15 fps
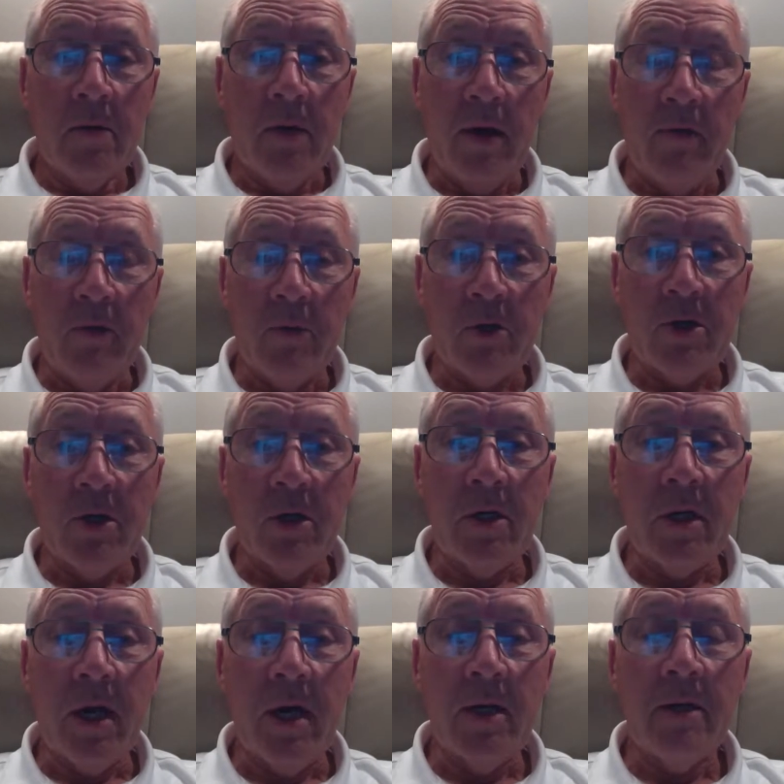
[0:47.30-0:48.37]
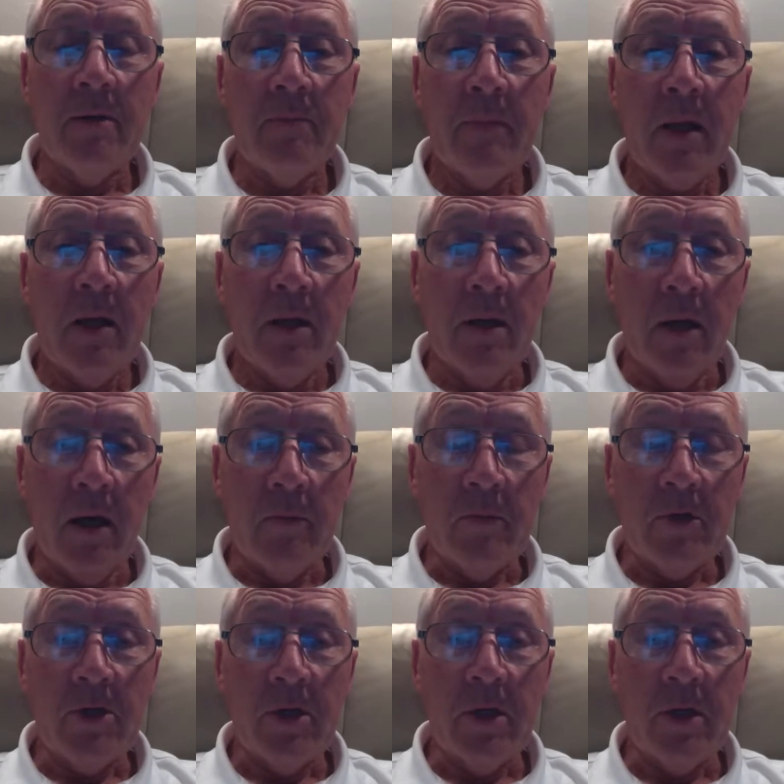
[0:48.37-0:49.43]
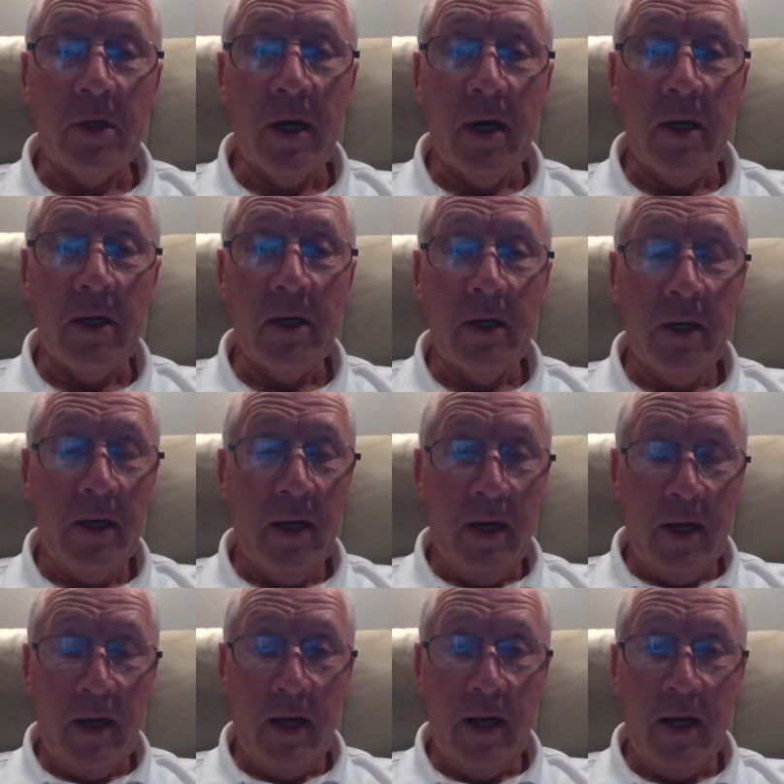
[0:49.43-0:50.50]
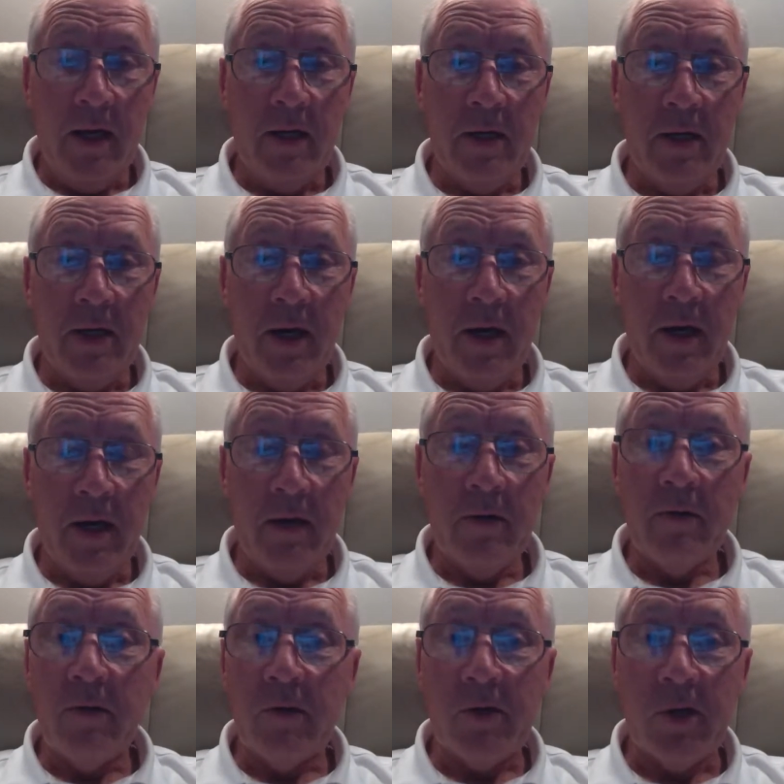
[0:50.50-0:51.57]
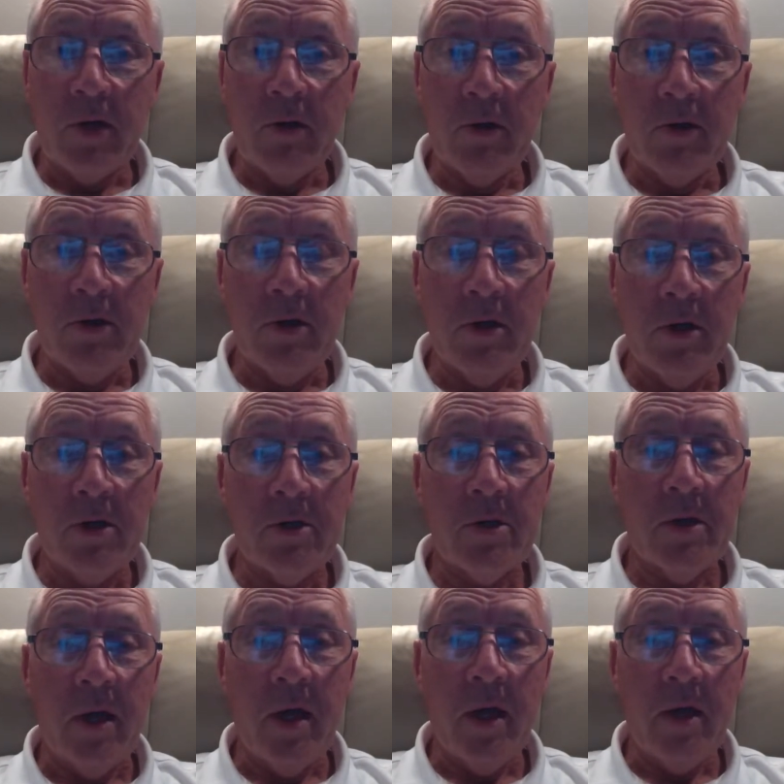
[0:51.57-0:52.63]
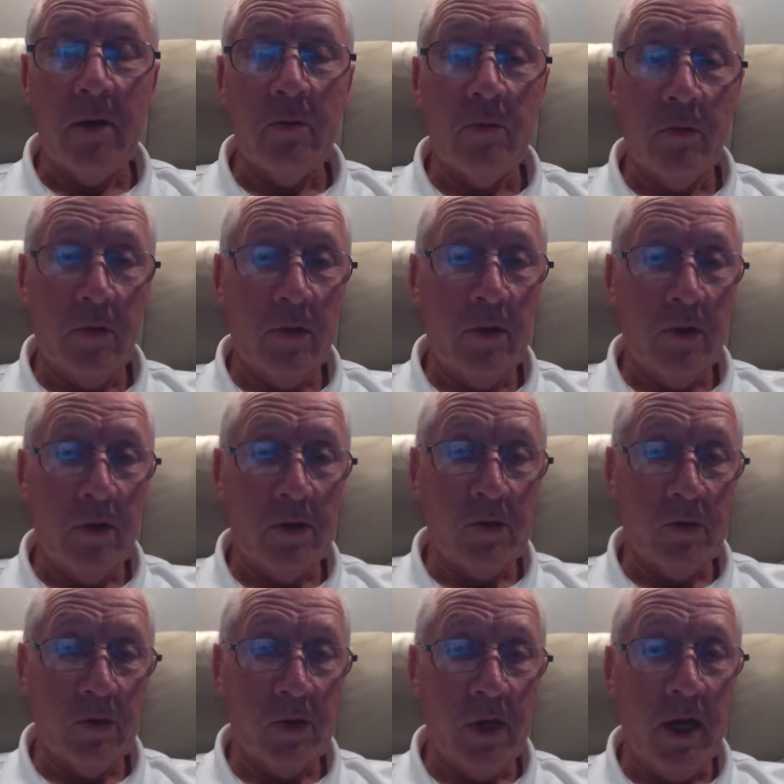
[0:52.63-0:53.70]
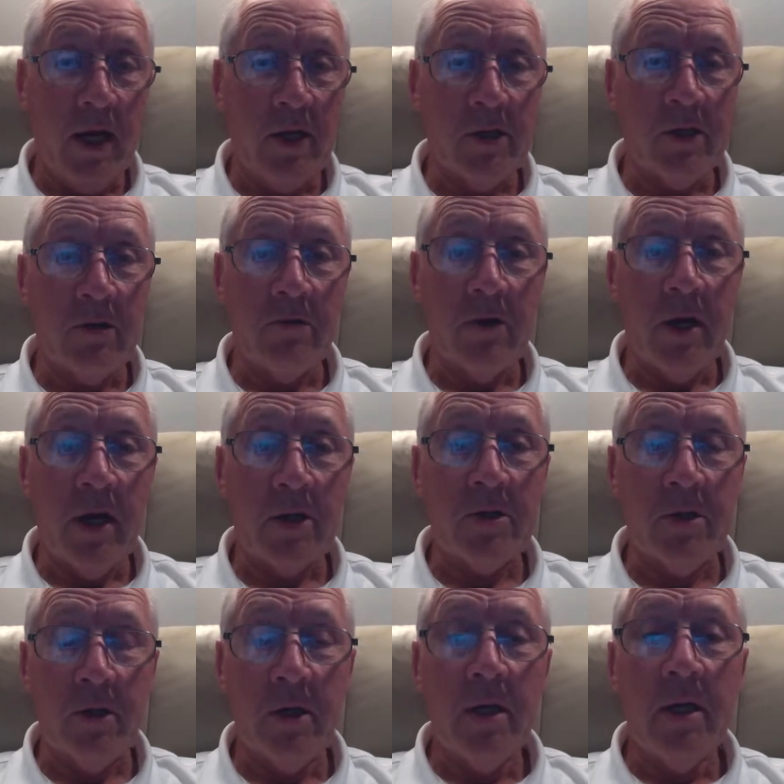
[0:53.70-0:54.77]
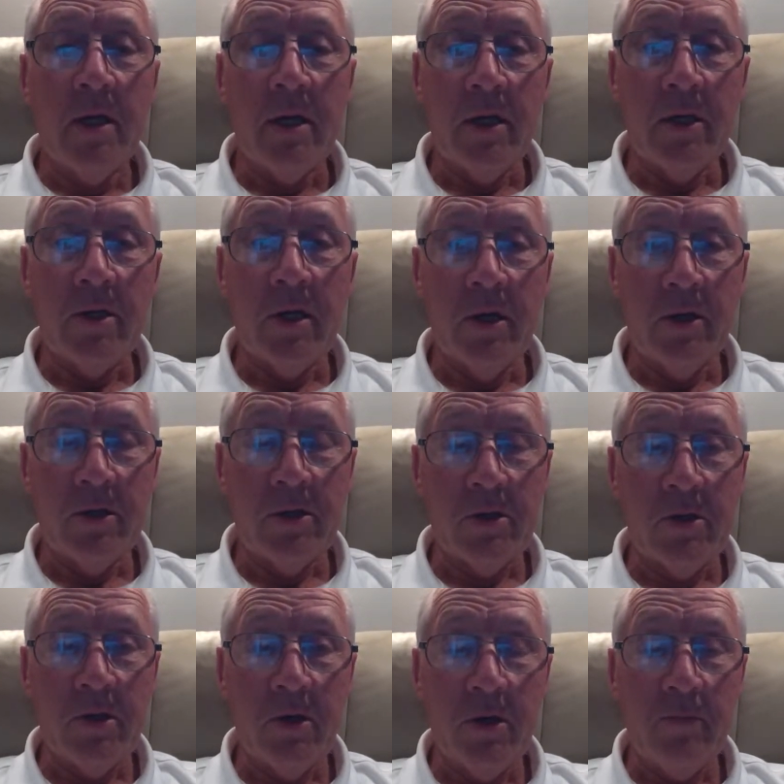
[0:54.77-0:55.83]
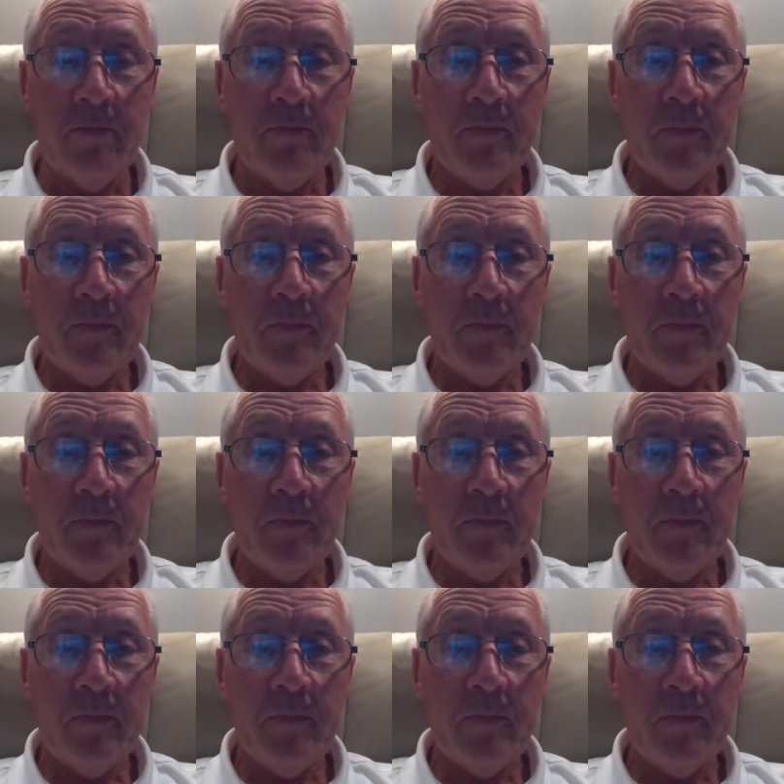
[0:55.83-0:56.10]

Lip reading: heavy machine gun, light machine gun, and signals units, and this was the latest introduction, an intelligence unit.